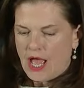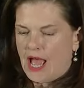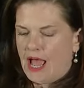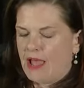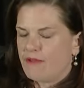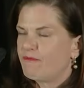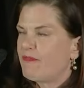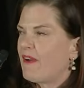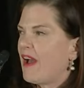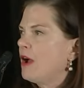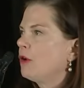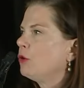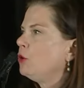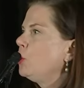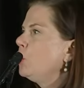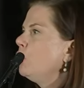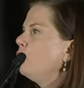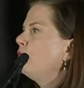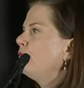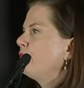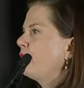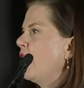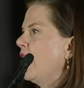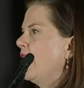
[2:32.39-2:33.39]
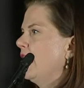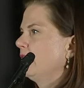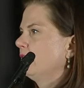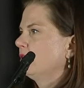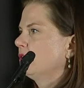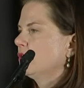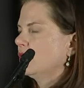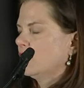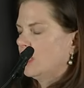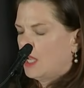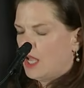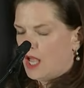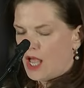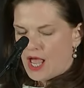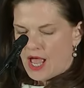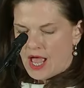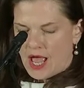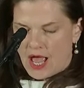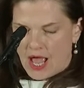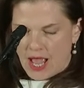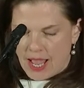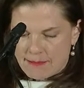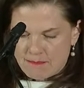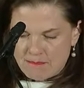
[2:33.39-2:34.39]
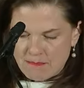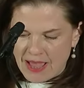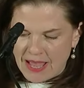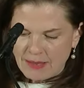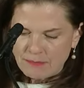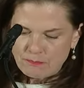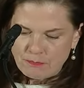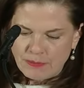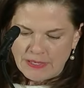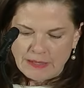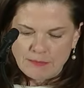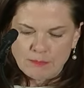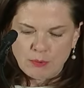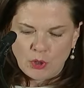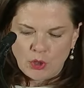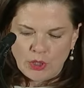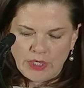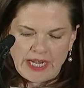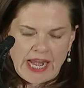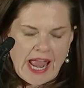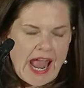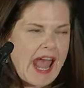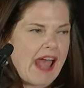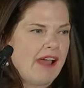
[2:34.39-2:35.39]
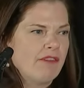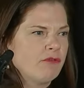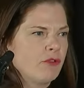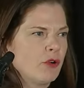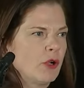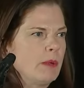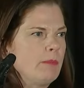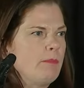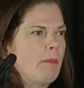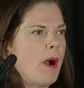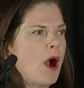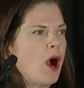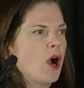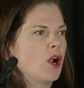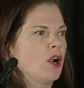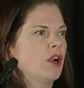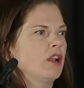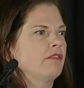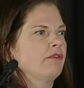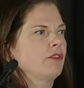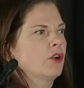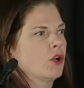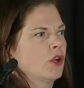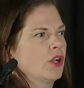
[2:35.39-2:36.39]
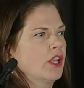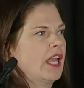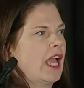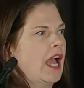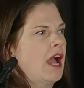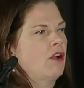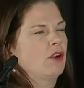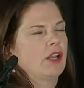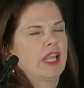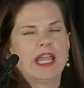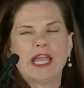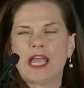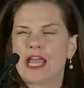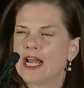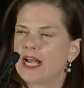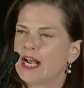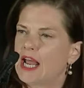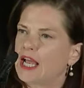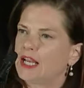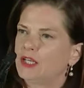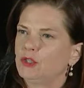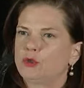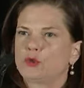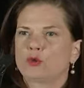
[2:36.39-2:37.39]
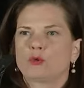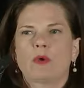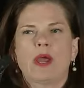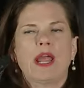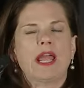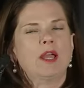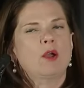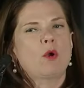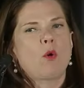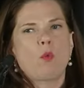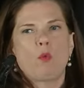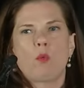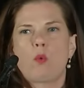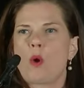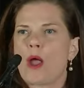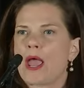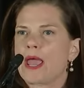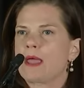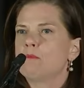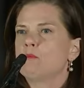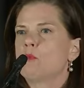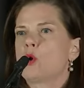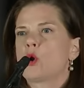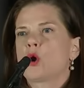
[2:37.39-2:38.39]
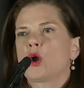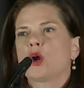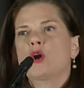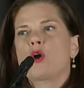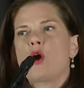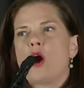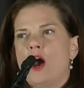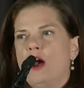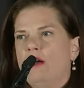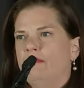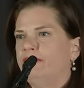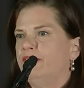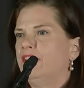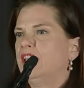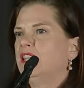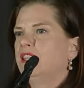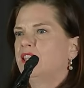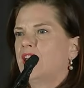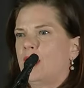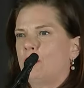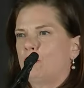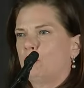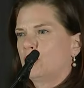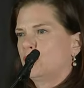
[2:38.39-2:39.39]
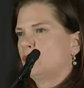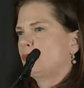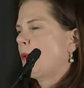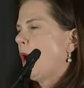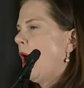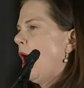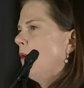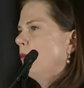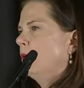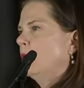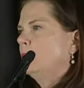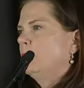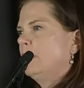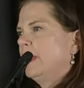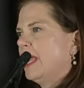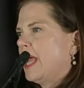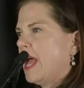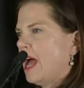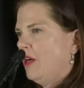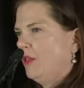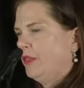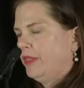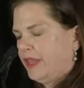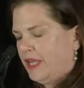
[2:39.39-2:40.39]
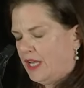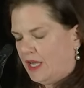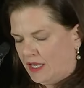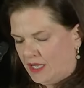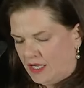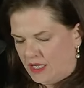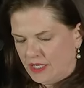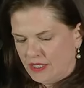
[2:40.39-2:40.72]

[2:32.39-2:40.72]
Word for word: I found new friends. I met people in every part of Cook County, and I drank way more coffee than was probably healthy.